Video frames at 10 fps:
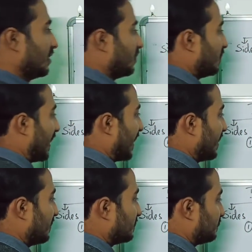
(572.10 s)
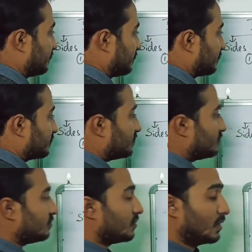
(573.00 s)
where
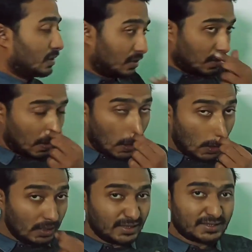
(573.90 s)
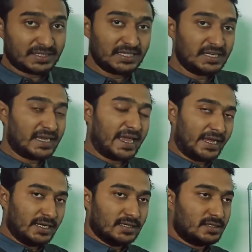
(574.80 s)
all three
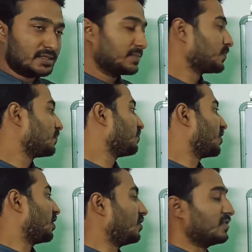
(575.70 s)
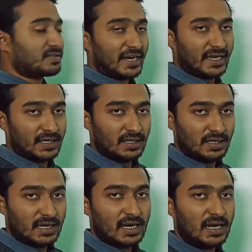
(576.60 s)
angles of a triangle
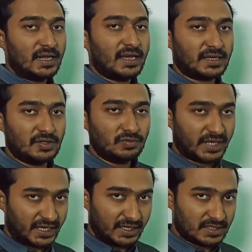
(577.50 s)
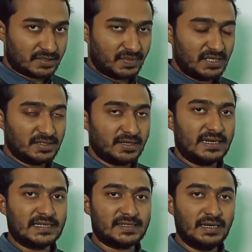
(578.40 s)
are acute angles, means
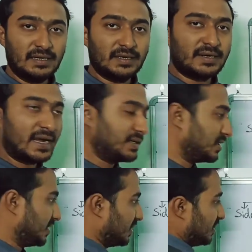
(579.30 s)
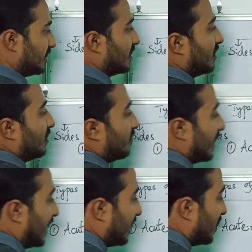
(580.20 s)
less than 90 degree.
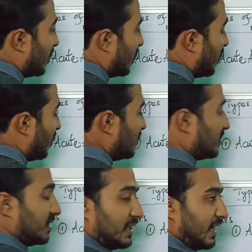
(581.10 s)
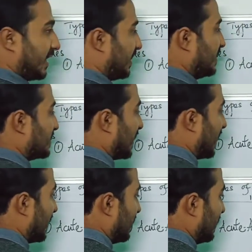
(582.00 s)
Where all three angles
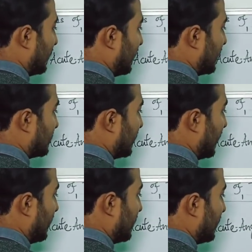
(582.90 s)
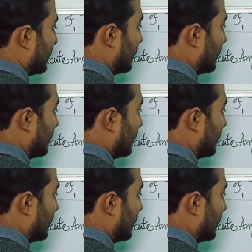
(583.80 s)
are less than